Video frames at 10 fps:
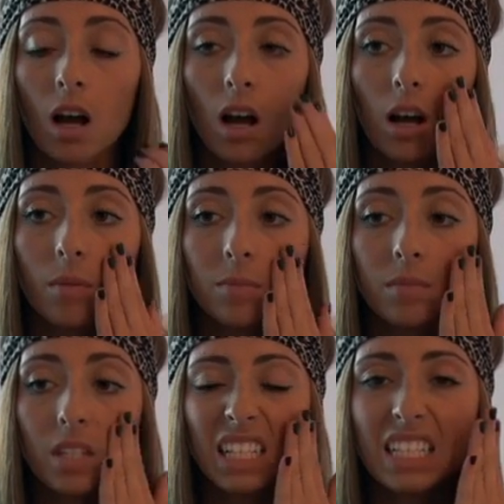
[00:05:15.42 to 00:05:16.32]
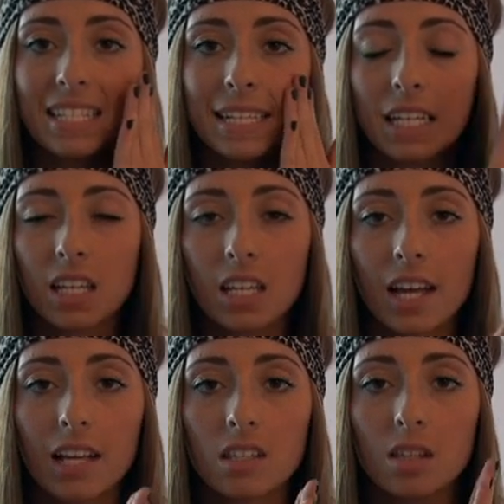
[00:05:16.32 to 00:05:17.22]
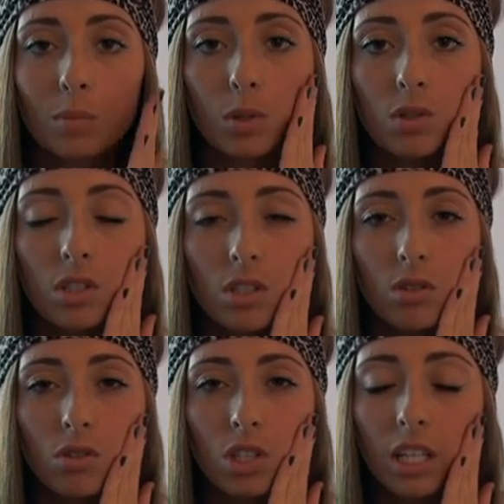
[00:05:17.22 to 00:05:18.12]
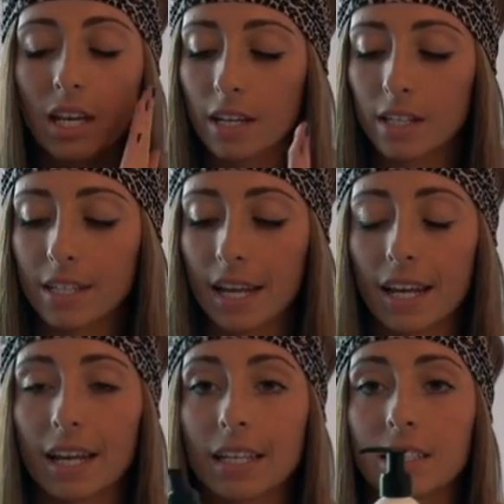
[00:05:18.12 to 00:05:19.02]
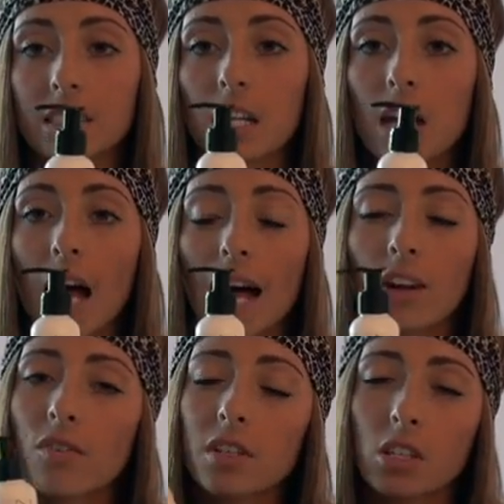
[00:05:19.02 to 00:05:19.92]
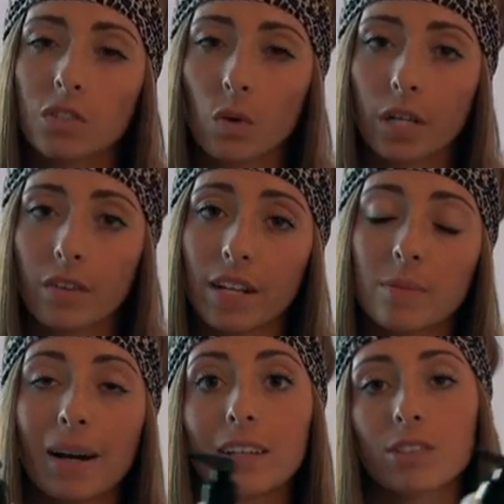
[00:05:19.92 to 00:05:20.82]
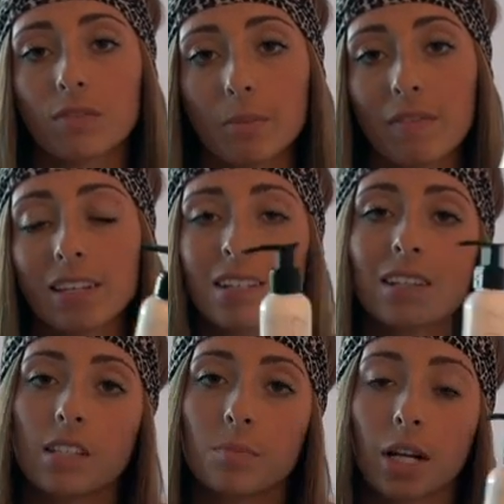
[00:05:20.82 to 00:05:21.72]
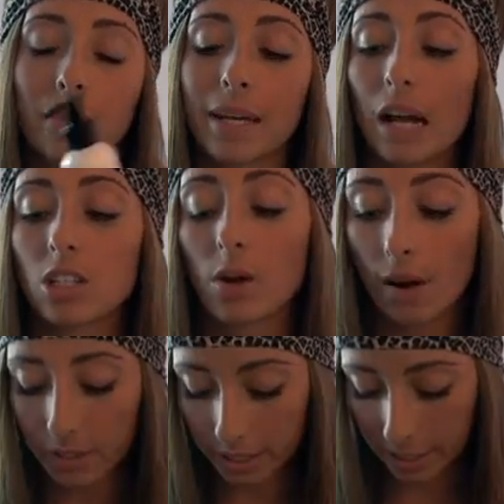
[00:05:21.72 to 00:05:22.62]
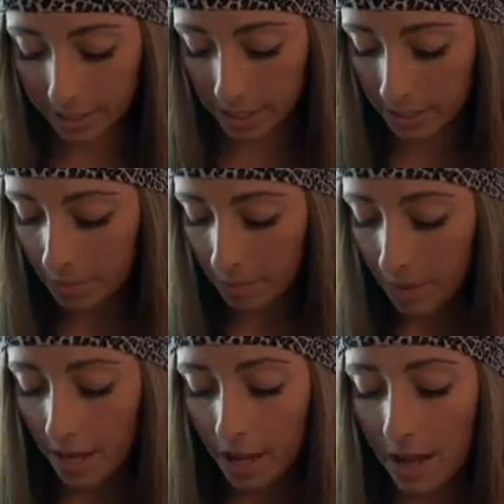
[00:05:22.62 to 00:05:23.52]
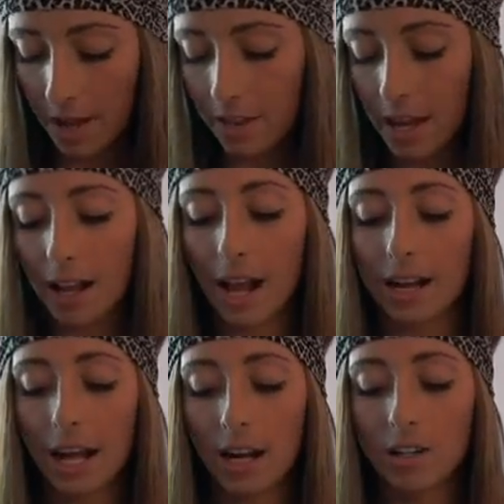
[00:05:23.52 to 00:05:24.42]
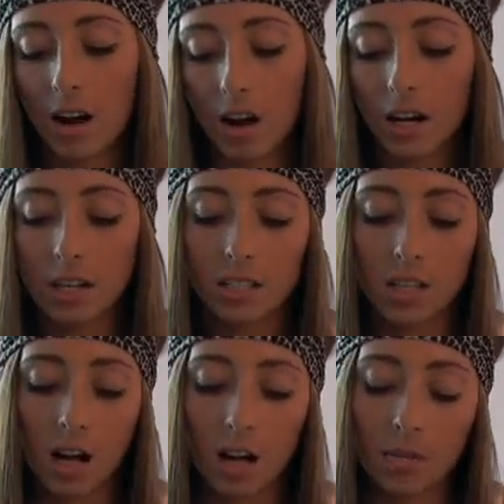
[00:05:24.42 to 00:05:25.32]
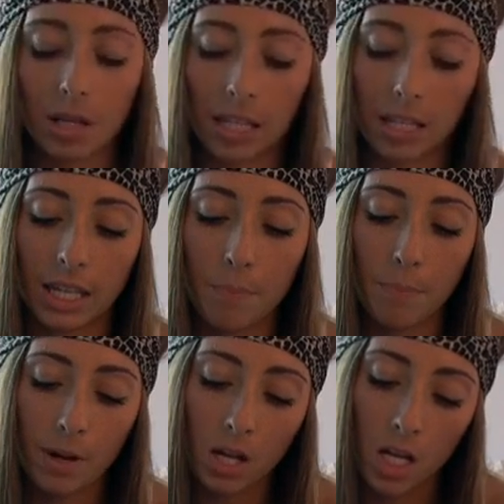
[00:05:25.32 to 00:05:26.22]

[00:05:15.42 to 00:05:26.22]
um, like sticky as the mousse usually is and I don't know if this is for your face, but I use it for my face and it doesn't break me out. So I really like this. And then I got a NARS um, lip